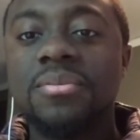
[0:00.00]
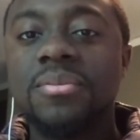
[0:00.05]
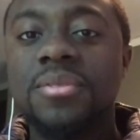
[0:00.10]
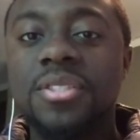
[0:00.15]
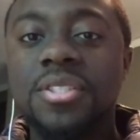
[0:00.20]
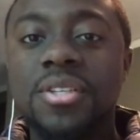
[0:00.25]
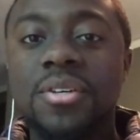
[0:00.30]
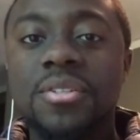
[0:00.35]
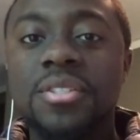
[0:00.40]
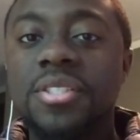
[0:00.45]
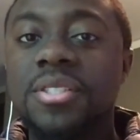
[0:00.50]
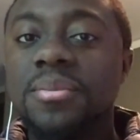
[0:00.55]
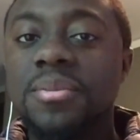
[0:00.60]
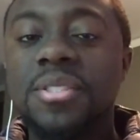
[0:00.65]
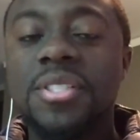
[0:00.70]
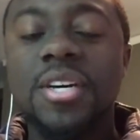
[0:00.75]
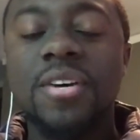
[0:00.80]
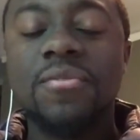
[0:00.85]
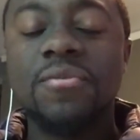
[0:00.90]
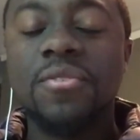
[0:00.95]
showing you some
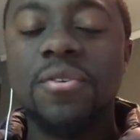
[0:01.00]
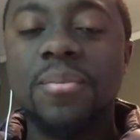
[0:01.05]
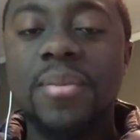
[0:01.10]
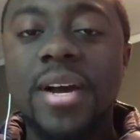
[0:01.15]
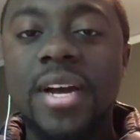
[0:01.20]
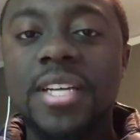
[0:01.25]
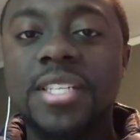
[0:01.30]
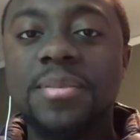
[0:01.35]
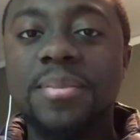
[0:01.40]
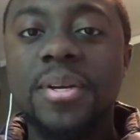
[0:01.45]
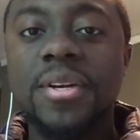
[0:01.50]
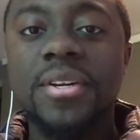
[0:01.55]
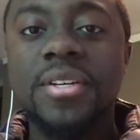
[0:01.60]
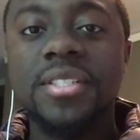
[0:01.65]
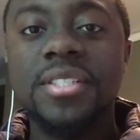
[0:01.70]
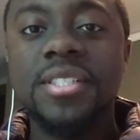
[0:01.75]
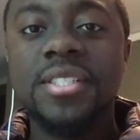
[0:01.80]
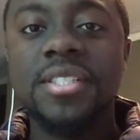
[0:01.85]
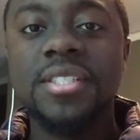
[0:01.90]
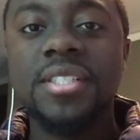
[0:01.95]
stuff from my
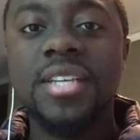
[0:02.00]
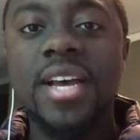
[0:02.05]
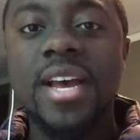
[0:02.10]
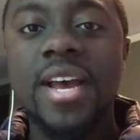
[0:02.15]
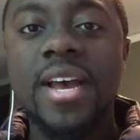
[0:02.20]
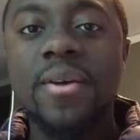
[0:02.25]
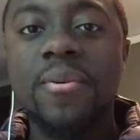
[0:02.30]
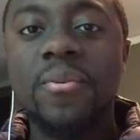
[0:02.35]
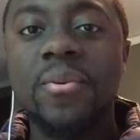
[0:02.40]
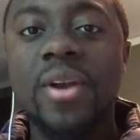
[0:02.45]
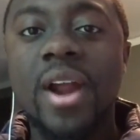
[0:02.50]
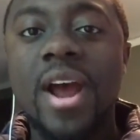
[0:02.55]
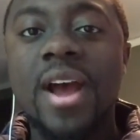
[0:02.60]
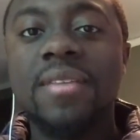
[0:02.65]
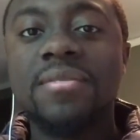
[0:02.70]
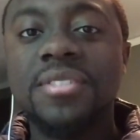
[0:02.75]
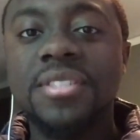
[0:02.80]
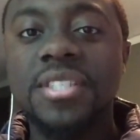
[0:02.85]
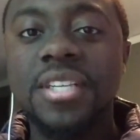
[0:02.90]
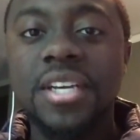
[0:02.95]
experiences at what
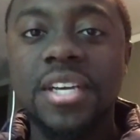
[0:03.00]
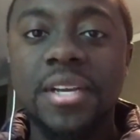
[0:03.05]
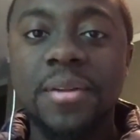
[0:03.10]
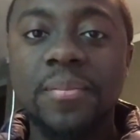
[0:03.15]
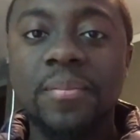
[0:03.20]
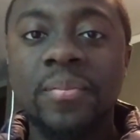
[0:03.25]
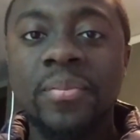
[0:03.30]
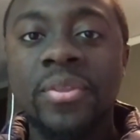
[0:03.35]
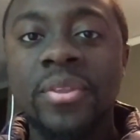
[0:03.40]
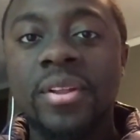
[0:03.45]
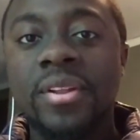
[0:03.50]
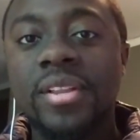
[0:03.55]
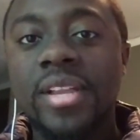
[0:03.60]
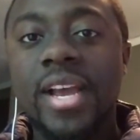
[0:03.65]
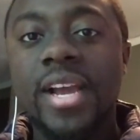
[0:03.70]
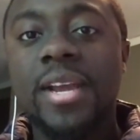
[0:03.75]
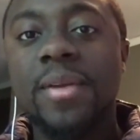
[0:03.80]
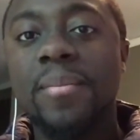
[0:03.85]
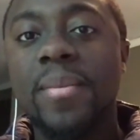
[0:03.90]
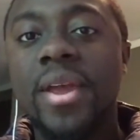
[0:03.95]
I've seen
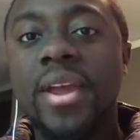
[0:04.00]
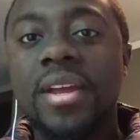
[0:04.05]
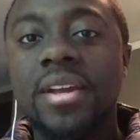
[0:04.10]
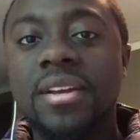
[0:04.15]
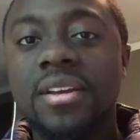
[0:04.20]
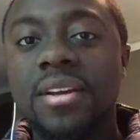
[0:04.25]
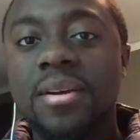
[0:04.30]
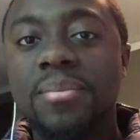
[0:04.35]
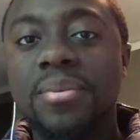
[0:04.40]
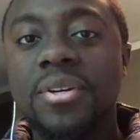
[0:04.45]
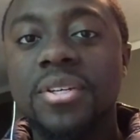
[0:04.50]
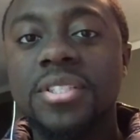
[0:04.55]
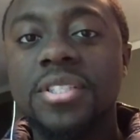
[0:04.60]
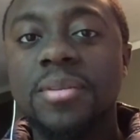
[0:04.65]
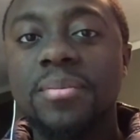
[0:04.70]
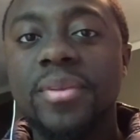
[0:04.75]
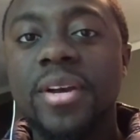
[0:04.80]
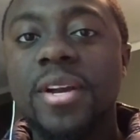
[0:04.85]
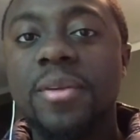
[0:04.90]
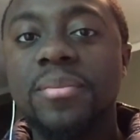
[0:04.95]
that can make a
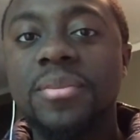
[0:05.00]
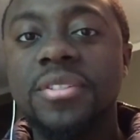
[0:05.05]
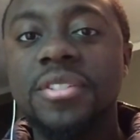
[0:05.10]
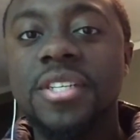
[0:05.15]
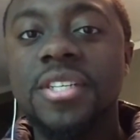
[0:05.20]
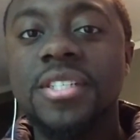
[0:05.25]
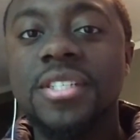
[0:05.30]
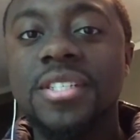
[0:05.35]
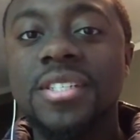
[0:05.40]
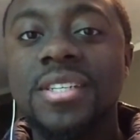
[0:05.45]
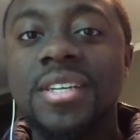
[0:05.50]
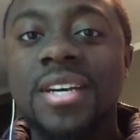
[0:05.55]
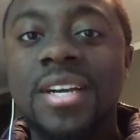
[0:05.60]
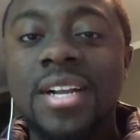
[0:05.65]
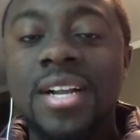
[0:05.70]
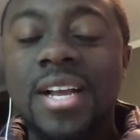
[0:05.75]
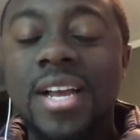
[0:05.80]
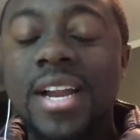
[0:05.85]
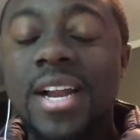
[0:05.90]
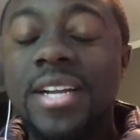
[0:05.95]
person a better musician.
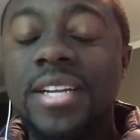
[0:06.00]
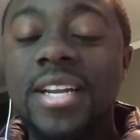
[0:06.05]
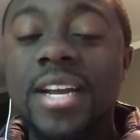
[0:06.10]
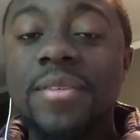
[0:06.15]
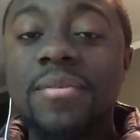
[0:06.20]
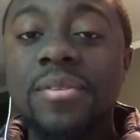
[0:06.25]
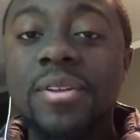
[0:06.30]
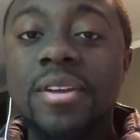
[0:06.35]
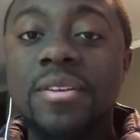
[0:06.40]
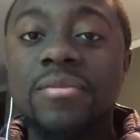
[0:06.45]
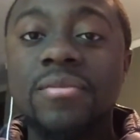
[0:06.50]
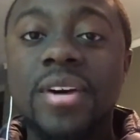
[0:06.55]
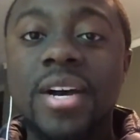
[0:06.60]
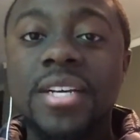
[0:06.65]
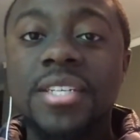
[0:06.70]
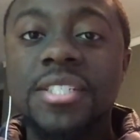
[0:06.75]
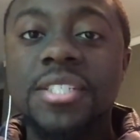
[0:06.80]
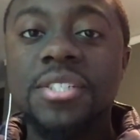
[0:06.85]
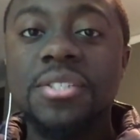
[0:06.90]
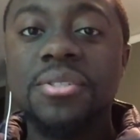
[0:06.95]
And I definitely
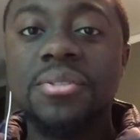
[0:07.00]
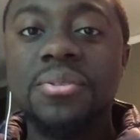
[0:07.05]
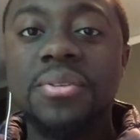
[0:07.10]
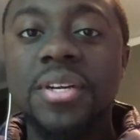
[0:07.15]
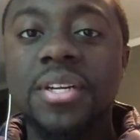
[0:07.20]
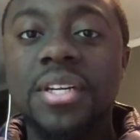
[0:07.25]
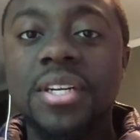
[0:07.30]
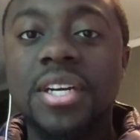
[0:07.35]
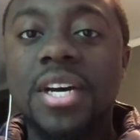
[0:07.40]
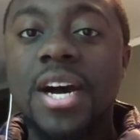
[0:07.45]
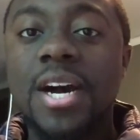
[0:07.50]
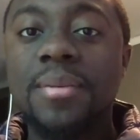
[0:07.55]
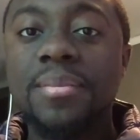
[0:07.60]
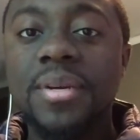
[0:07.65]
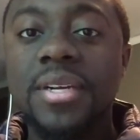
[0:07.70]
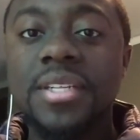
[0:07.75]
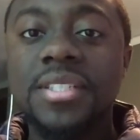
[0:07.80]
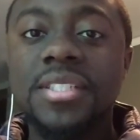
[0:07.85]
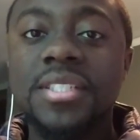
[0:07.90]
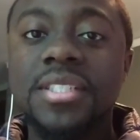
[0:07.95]
invite you in the
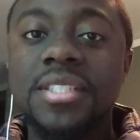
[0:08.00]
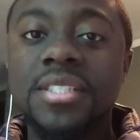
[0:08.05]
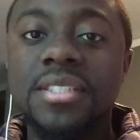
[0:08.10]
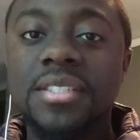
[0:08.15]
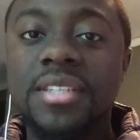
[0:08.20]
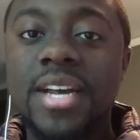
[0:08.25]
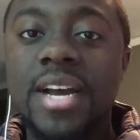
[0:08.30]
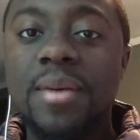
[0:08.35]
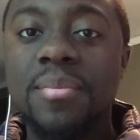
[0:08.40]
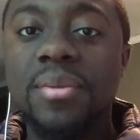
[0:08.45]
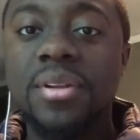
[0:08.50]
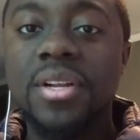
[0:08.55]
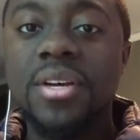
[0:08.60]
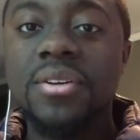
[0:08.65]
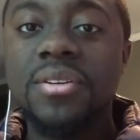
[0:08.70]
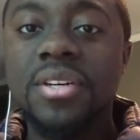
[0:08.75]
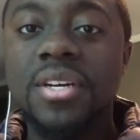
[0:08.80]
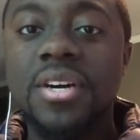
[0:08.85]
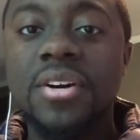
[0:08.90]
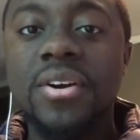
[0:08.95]
comments down
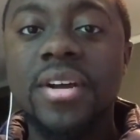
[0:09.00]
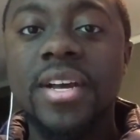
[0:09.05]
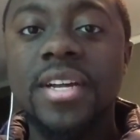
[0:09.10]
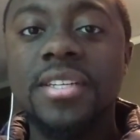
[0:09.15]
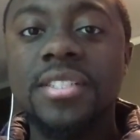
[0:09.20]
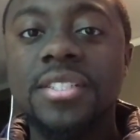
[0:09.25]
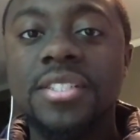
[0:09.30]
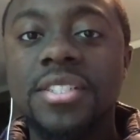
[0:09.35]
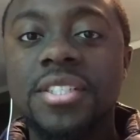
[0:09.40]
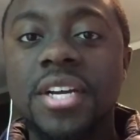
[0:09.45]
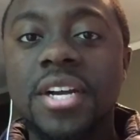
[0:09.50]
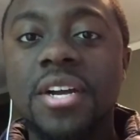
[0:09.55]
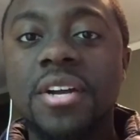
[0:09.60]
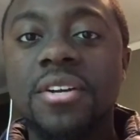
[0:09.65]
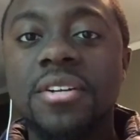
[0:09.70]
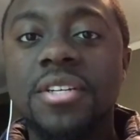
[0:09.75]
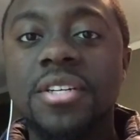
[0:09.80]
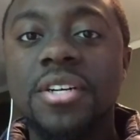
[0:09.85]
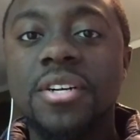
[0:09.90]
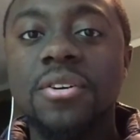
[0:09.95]
below to go ahead and
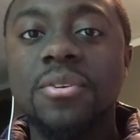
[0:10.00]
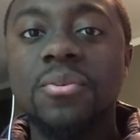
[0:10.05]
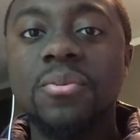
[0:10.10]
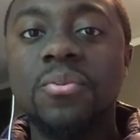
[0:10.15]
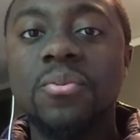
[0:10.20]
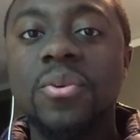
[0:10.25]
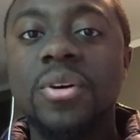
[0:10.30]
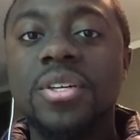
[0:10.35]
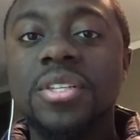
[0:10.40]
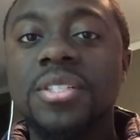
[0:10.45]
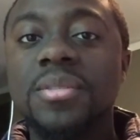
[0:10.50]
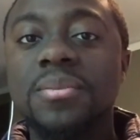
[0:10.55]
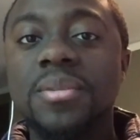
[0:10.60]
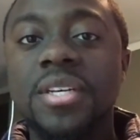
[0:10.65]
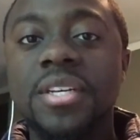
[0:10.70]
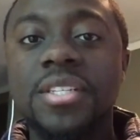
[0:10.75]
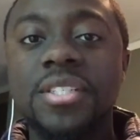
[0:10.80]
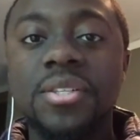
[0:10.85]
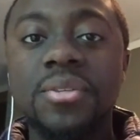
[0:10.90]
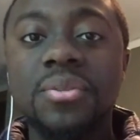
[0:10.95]
share, what are some
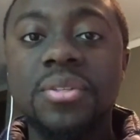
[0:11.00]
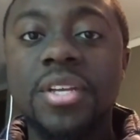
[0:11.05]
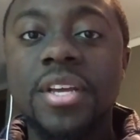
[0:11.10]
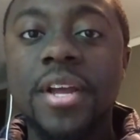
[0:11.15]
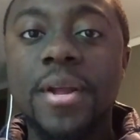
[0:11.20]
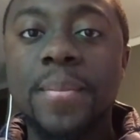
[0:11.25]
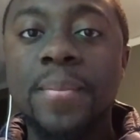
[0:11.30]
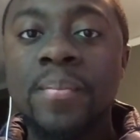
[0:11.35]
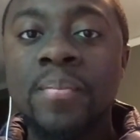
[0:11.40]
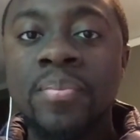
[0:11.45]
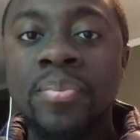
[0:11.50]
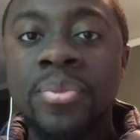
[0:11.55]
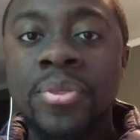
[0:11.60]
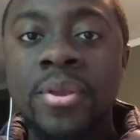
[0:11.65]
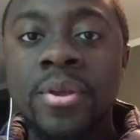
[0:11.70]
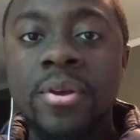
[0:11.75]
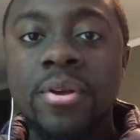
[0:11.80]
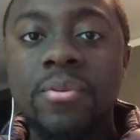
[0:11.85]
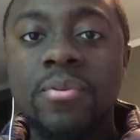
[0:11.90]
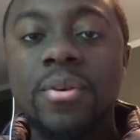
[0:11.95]
things you think
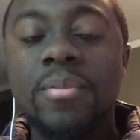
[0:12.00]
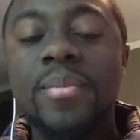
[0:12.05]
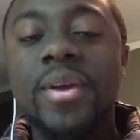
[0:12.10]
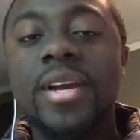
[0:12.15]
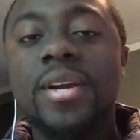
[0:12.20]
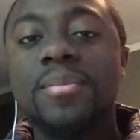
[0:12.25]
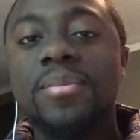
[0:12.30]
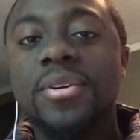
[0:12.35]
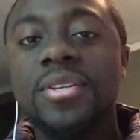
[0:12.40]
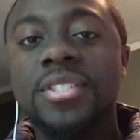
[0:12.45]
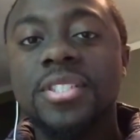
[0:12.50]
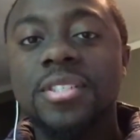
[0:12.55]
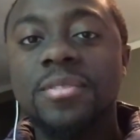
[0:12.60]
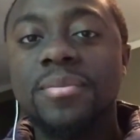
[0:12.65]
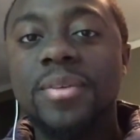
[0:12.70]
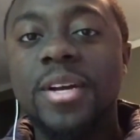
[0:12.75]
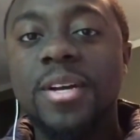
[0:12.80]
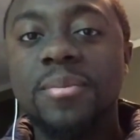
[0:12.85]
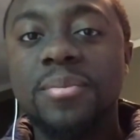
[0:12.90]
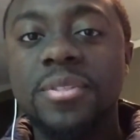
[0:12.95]
would make a person a
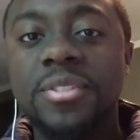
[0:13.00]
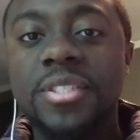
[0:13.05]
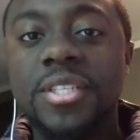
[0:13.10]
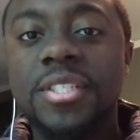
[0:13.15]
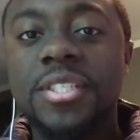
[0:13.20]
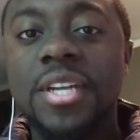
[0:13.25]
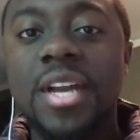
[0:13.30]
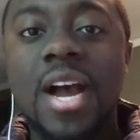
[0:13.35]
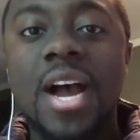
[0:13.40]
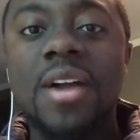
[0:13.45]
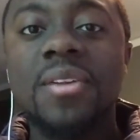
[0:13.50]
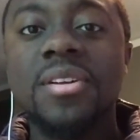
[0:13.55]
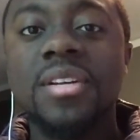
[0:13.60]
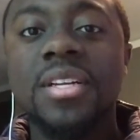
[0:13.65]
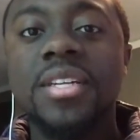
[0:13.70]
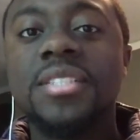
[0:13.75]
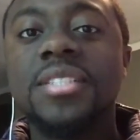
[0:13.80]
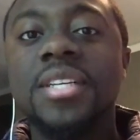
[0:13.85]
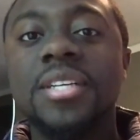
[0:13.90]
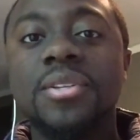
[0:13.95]
better musician. I only
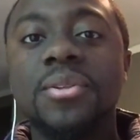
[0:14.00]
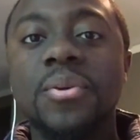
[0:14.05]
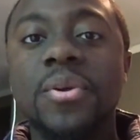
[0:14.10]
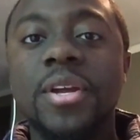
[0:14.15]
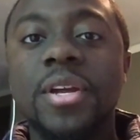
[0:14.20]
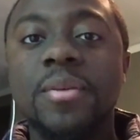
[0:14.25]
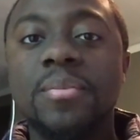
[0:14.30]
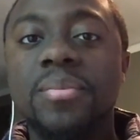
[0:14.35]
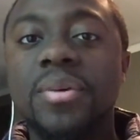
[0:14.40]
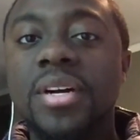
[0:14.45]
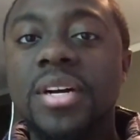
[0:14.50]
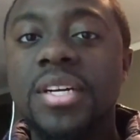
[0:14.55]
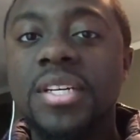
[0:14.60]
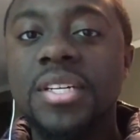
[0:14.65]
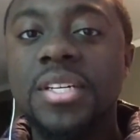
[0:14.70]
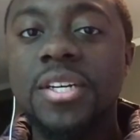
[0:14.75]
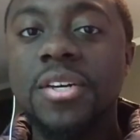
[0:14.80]
listed 3, but,